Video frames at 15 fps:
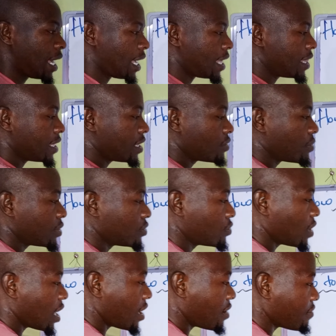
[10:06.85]
And then we do
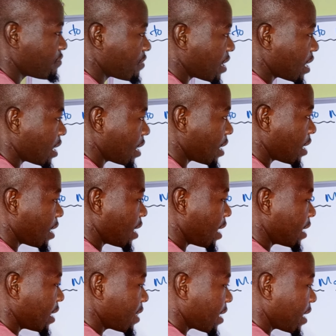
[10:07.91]
have
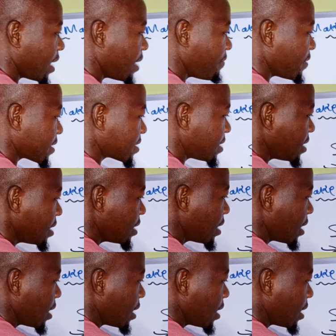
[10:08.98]
another FXD.